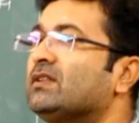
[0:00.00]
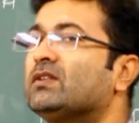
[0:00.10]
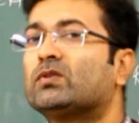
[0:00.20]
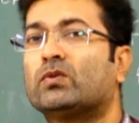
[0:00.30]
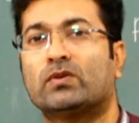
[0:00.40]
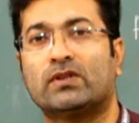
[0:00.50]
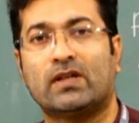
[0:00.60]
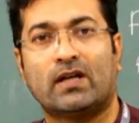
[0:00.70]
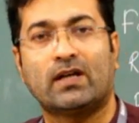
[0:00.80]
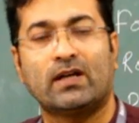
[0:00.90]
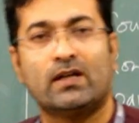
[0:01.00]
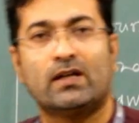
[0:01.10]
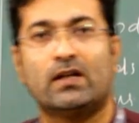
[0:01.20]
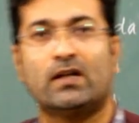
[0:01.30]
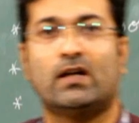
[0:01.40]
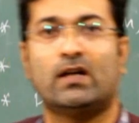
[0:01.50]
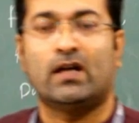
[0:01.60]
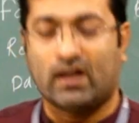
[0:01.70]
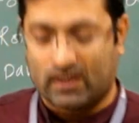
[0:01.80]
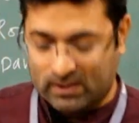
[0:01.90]
So, the
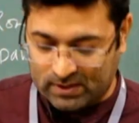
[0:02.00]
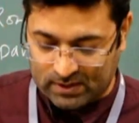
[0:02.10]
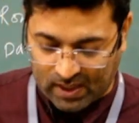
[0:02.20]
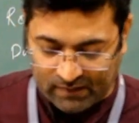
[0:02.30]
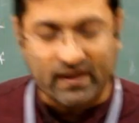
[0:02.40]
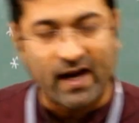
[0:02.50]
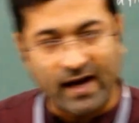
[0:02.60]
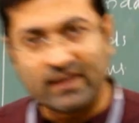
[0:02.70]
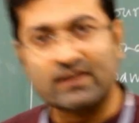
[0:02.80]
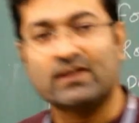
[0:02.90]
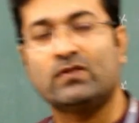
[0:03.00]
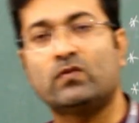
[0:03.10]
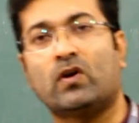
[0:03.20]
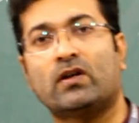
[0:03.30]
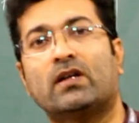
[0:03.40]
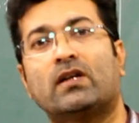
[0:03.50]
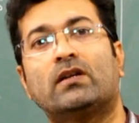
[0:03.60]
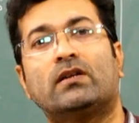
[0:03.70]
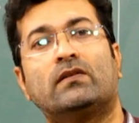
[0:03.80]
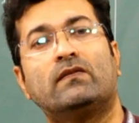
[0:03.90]
after adding the water,
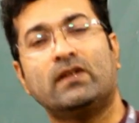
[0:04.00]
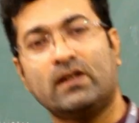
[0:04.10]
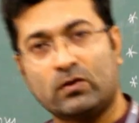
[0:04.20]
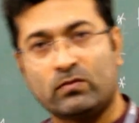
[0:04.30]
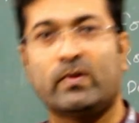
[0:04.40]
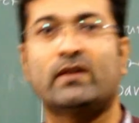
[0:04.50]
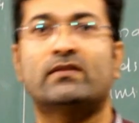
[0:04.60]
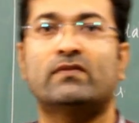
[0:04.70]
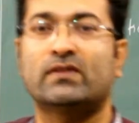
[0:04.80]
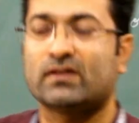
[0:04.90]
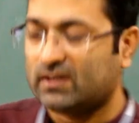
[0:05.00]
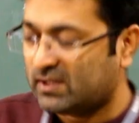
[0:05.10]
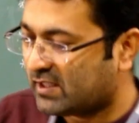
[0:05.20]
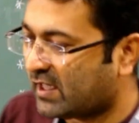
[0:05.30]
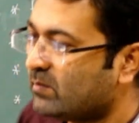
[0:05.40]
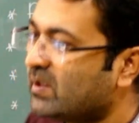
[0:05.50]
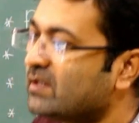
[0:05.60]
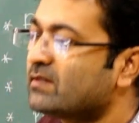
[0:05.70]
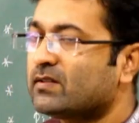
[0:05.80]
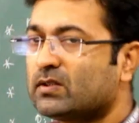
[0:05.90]
we need to mix with the dry
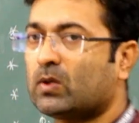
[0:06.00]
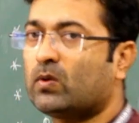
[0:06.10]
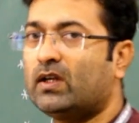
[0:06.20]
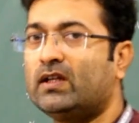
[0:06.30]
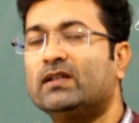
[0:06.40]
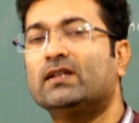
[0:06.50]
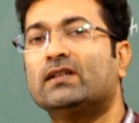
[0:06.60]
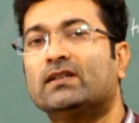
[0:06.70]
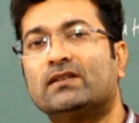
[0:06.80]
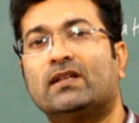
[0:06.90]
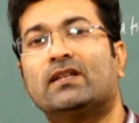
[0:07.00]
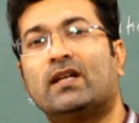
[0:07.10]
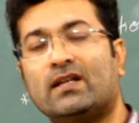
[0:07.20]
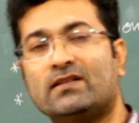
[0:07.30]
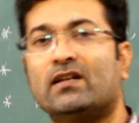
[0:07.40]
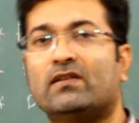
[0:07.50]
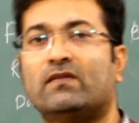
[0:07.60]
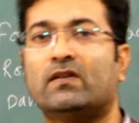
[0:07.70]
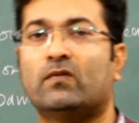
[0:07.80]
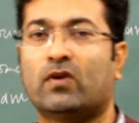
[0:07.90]
mix thoroughly, then the result
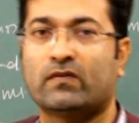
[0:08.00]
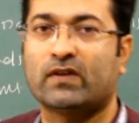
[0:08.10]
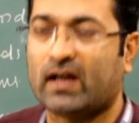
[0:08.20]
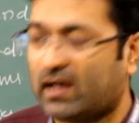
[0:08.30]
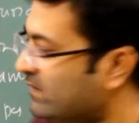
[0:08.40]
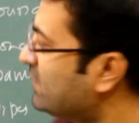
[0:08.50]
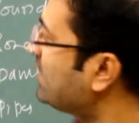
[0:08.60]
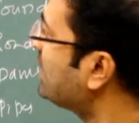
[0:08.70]
will what we have